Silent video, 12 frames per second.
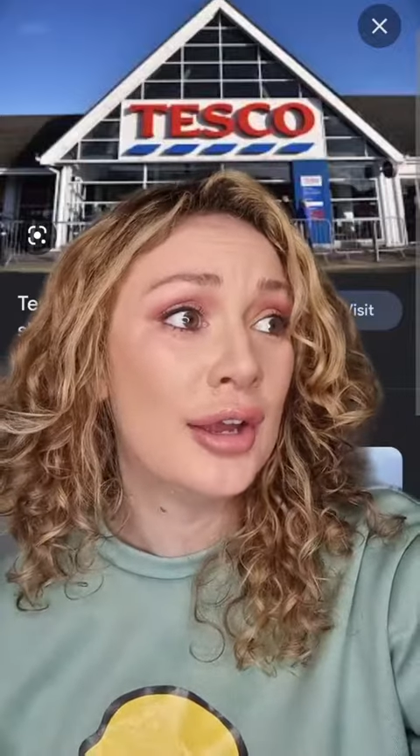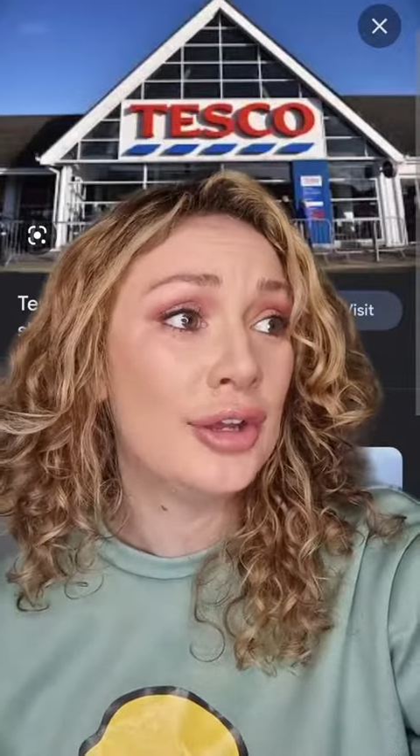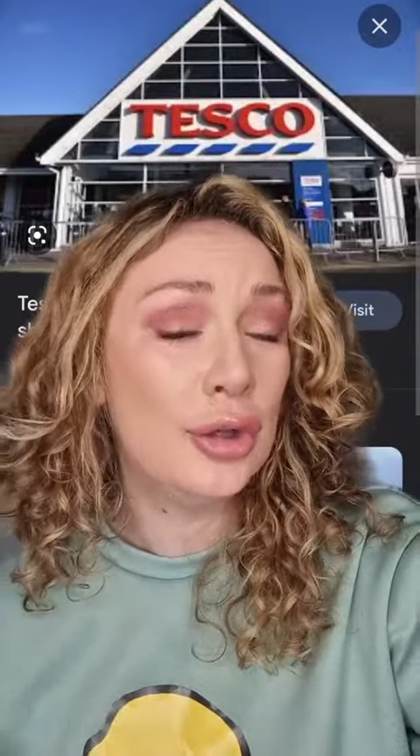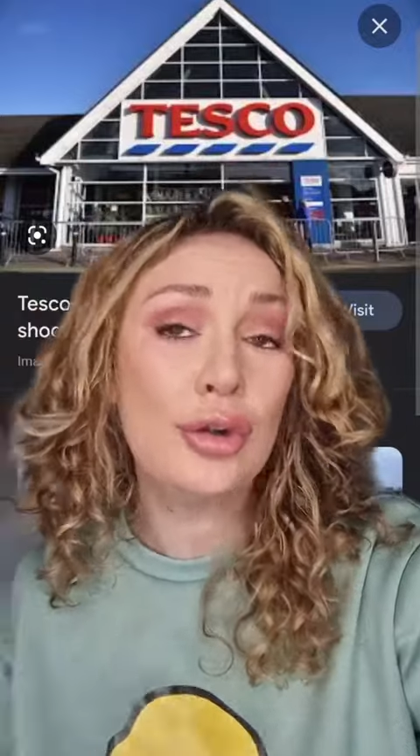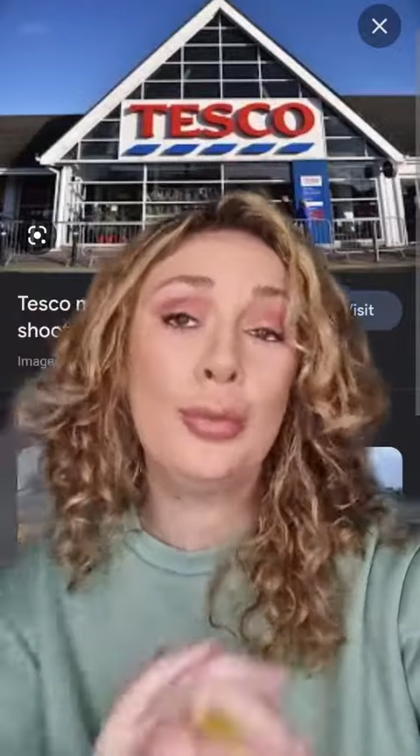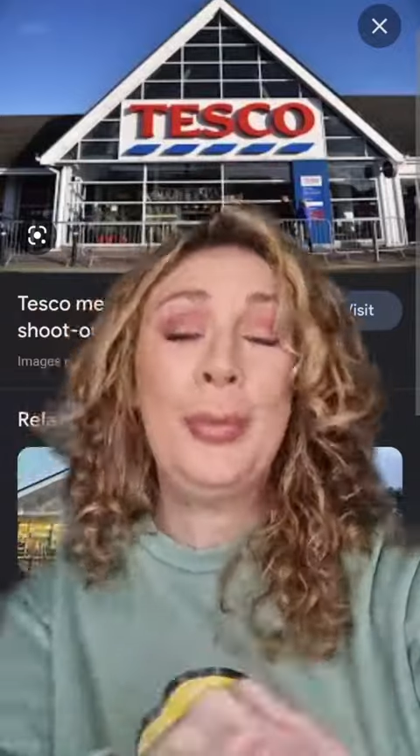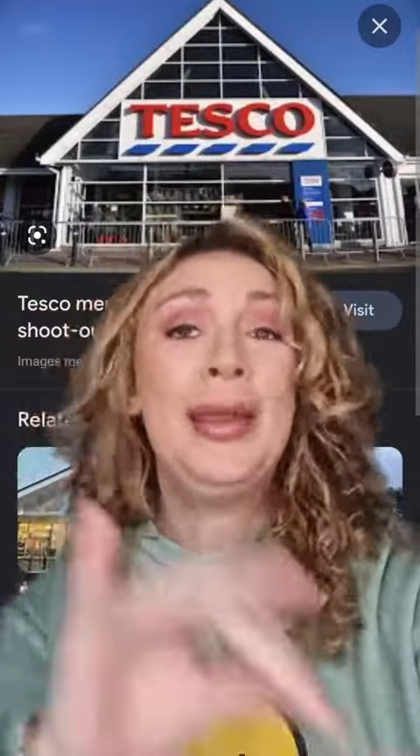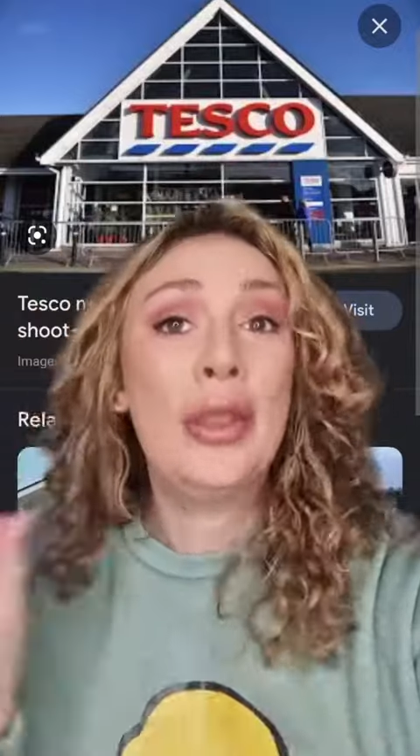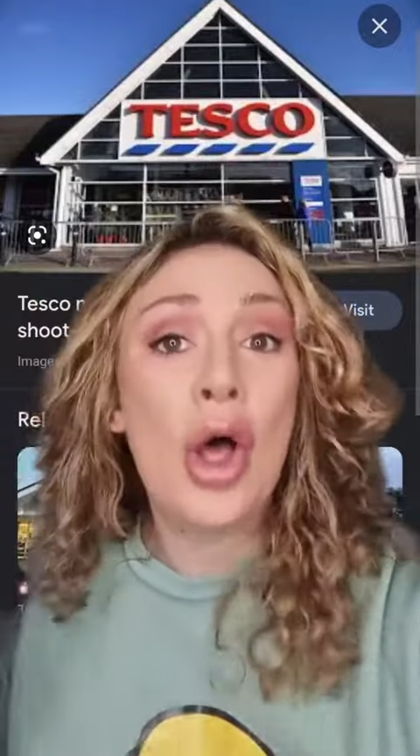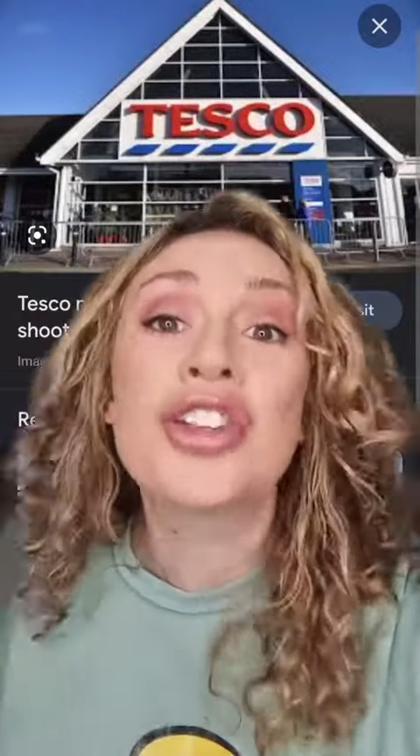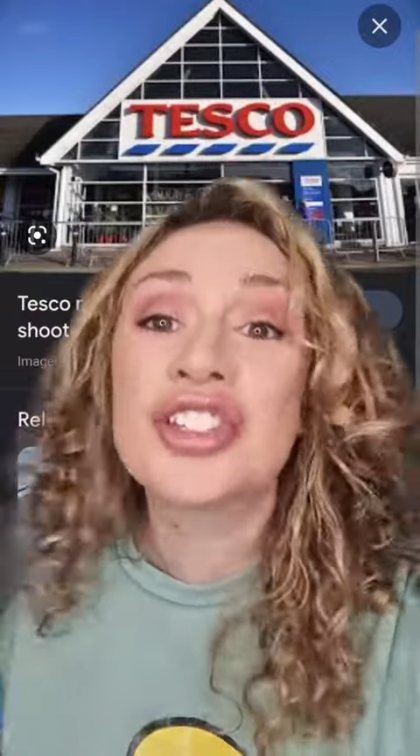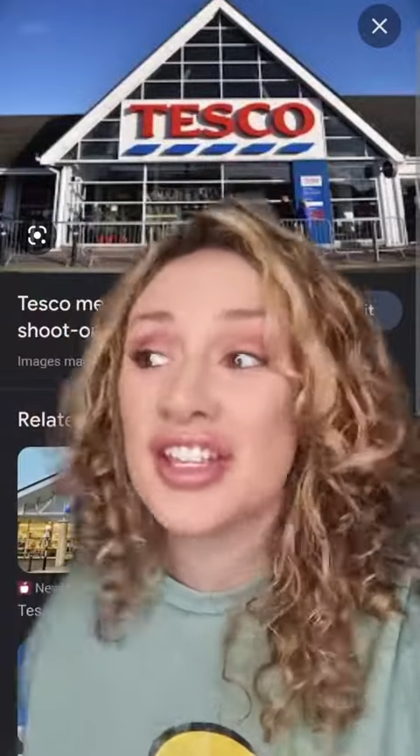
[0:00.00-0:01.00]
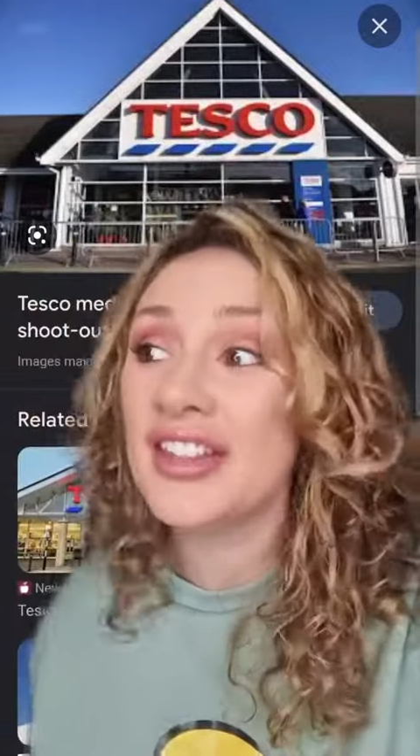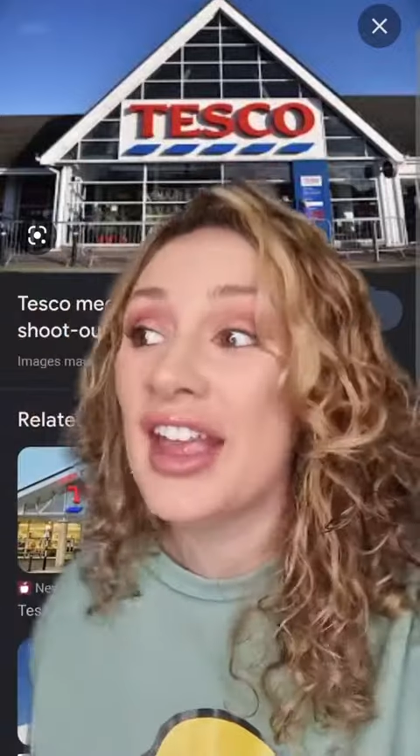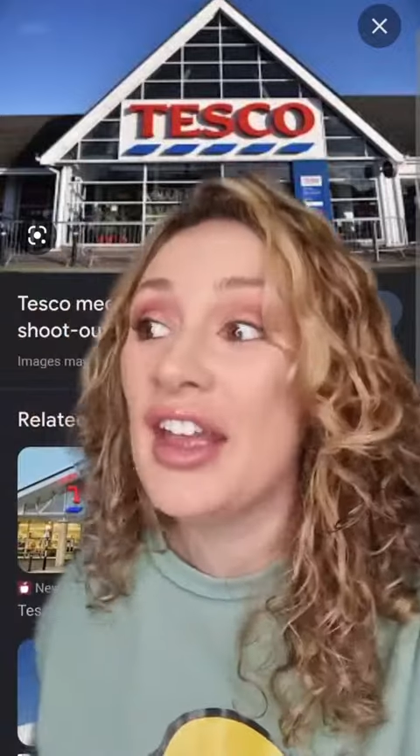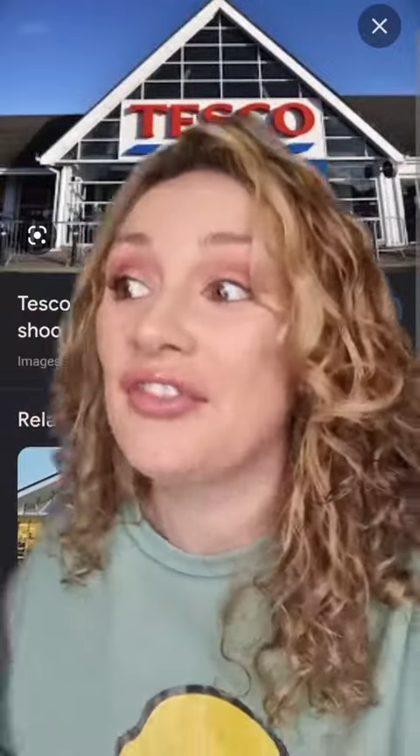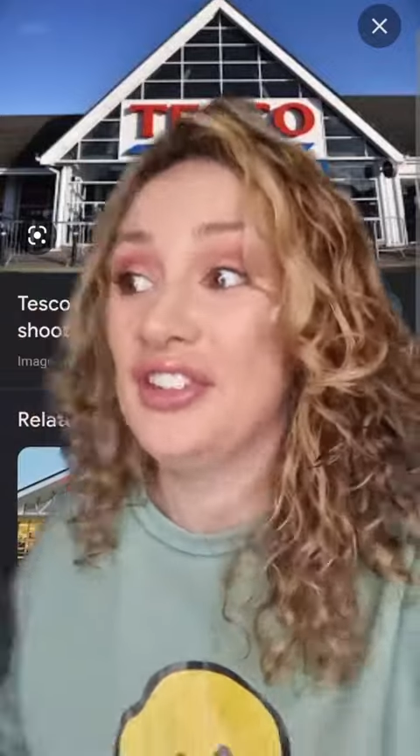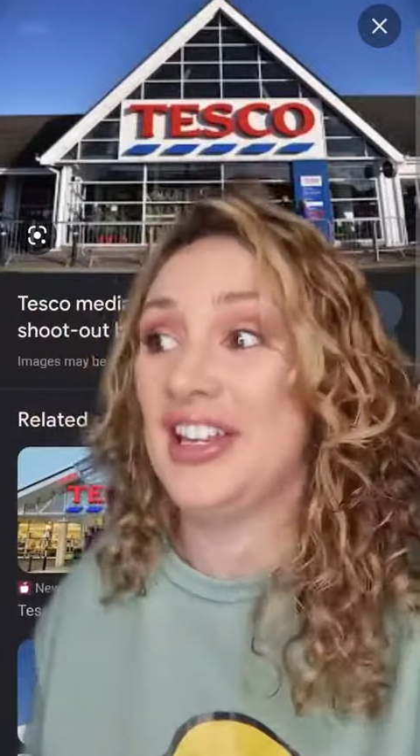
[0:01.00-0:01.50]
You could be lost in
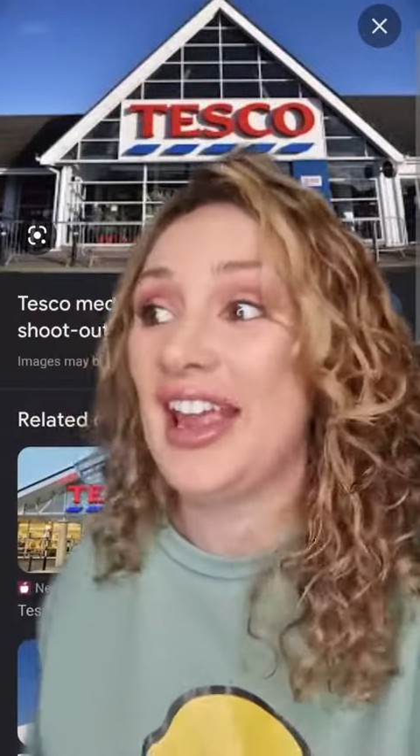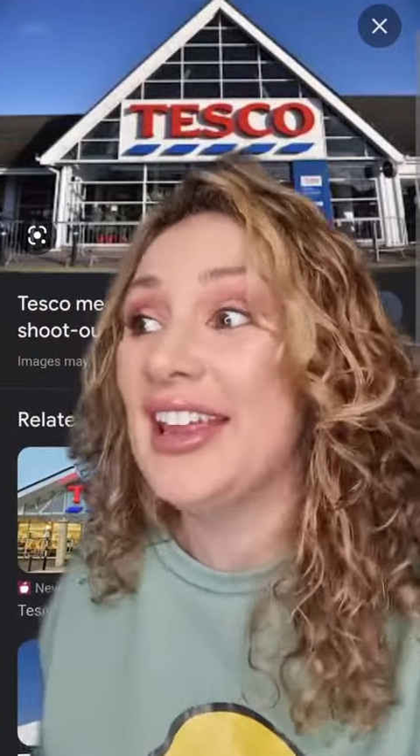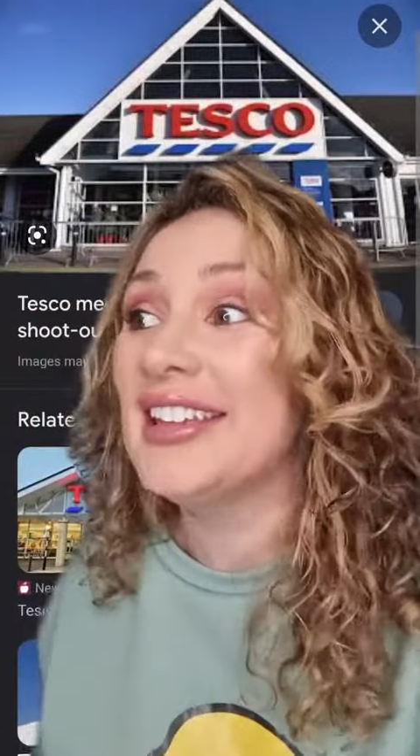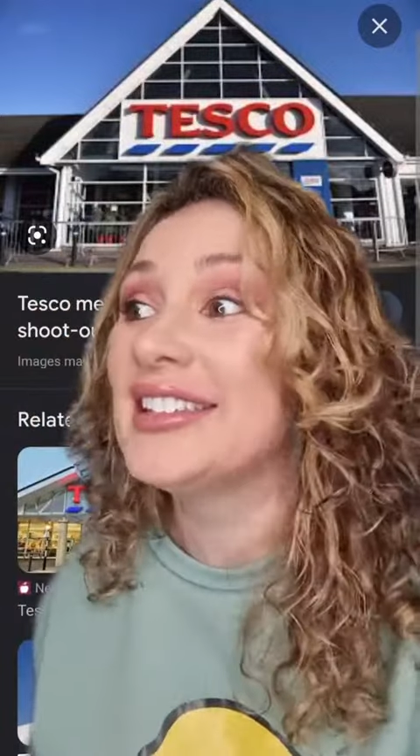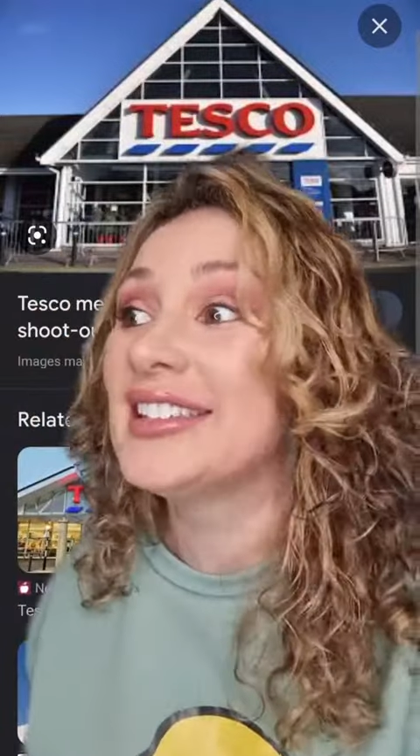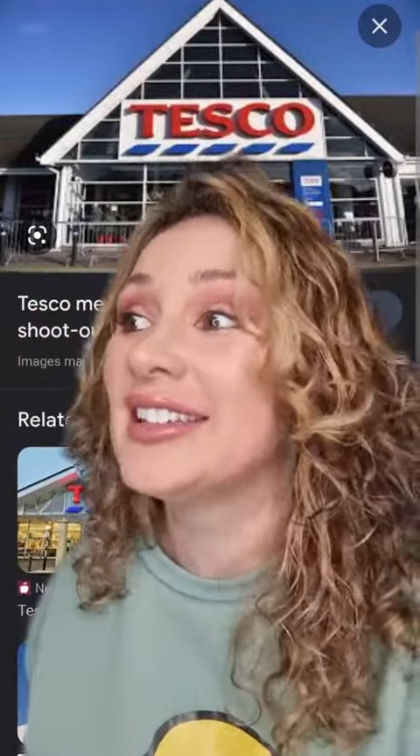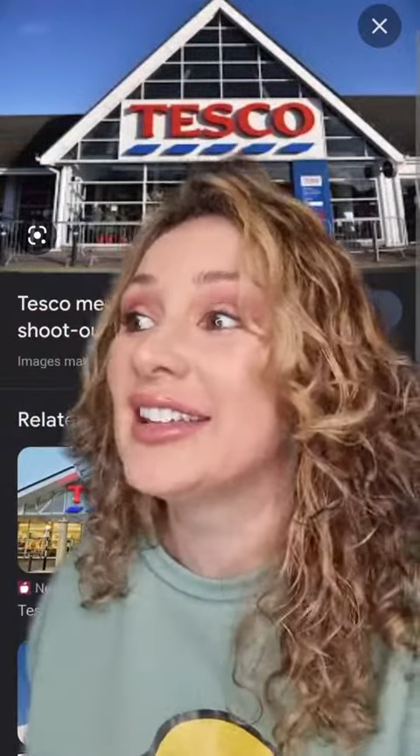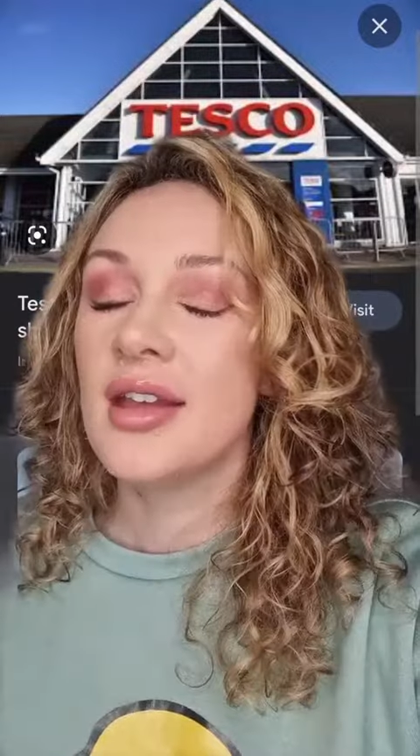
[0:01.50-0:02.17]
there for days.